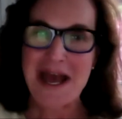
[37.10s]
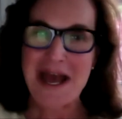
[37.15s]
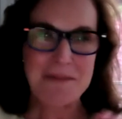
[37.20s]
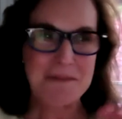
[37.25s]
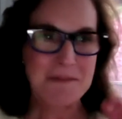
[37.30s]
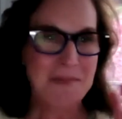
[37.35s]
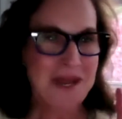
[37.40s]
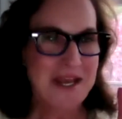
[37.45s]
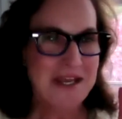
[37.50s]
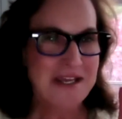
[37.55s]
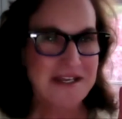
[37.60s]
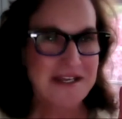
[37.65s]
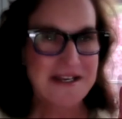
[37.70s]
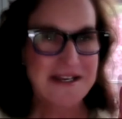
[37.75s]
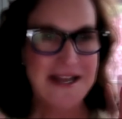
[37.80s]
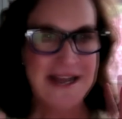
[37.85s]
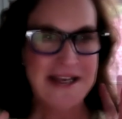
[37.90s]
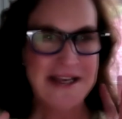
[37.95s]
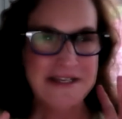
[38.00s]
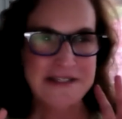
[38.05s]
and make
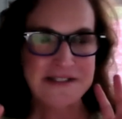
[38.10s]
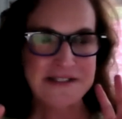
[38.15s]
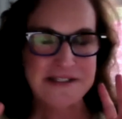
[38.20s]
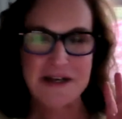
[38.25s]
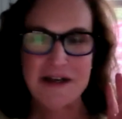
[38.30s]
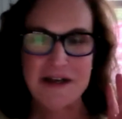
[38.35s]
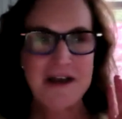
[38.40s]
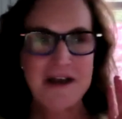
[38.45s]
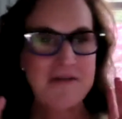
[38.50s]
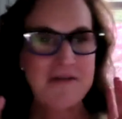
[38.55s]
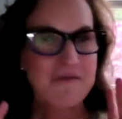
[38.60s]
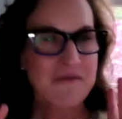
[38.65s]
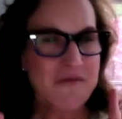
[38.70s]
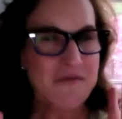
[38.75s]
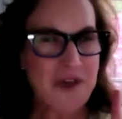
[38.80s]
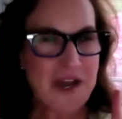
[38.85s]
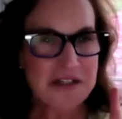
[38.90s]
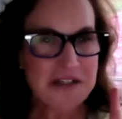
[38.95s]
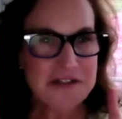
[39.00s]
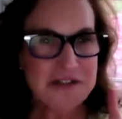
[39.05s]
it as uh,
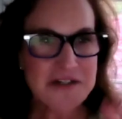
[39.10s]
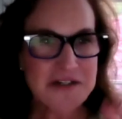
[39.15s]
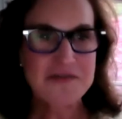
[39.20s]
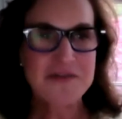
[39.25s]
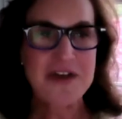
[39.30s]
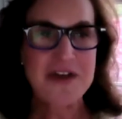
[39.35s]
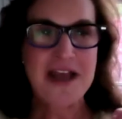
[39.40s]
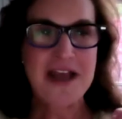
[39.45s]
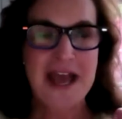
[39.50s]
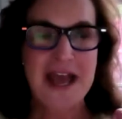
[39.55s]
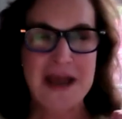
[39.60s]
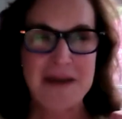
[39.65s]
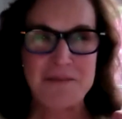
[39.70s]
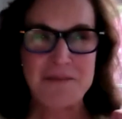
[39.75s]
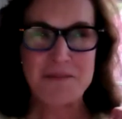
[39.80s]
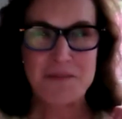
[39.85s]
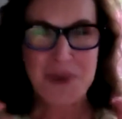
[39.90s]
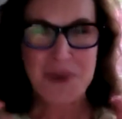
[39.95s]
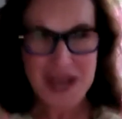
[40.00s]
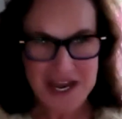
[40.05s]
effective
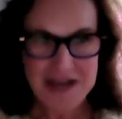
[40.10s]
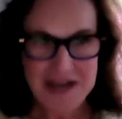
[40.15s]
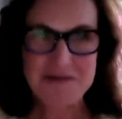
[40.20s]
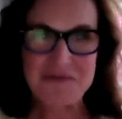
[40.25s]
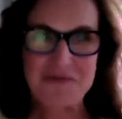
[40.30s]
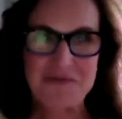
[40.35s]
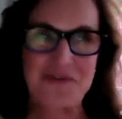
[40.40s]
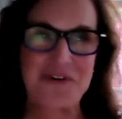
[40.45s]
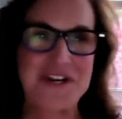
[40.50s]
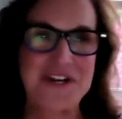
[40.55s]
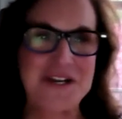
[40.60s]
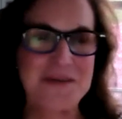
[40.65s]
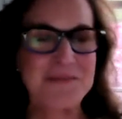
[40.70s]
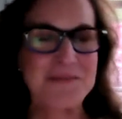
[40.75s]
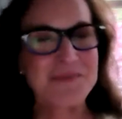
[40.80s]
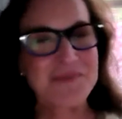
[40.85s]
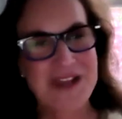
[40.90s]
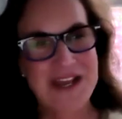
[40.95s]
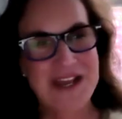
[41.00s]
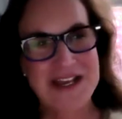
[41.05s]
and pain
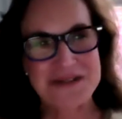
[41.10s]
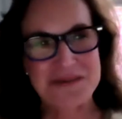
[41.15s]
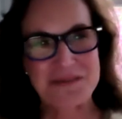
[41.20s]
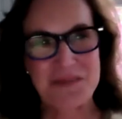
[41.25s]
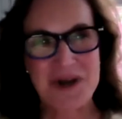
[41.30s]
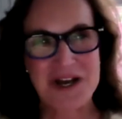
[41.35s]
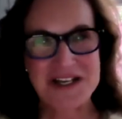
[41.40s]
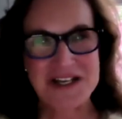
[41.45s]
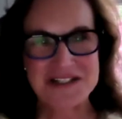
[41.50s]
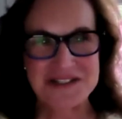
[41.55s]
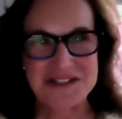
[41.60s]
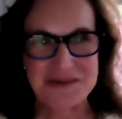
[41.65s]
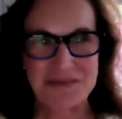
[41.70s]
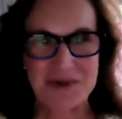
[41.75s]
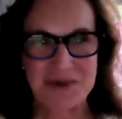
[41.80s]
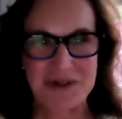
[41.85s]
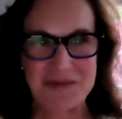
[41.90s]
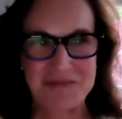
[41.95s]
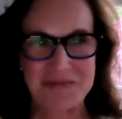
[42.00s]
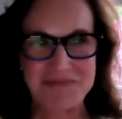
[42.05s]
free as
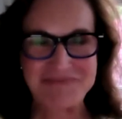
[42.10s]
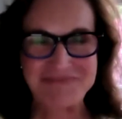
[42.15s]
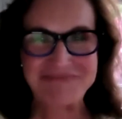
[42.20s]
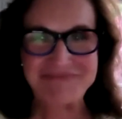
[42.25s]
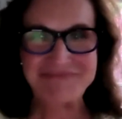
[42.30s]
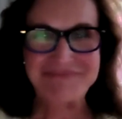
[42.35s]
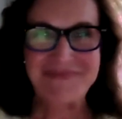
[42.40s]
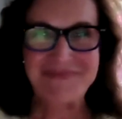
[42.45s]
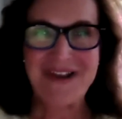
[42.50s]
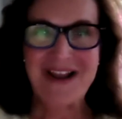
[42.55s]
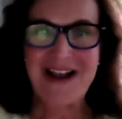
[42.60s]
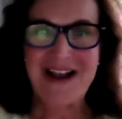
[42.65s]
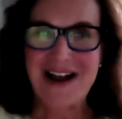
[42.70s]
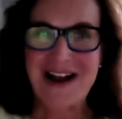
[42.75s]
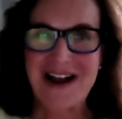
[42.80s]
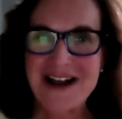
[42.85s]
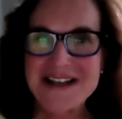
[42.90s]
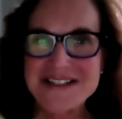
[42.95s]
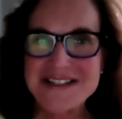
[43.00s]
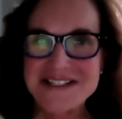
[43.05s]
possible.
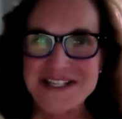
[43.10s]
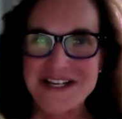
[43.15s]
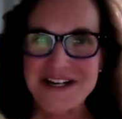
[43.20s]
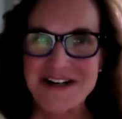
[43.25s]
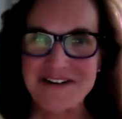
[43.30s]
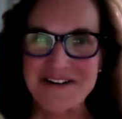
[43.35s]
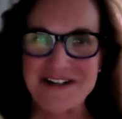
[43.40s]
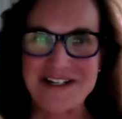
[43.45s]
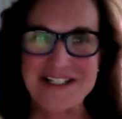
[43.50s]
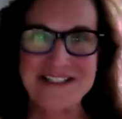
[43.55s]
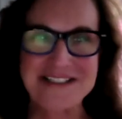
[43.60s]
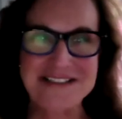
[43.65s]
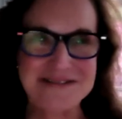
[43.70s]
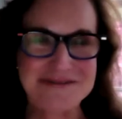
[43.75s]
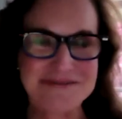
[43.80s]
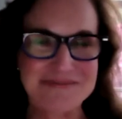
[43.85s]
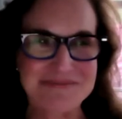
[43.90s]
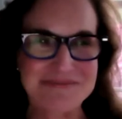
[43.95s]
Hi, Sarah.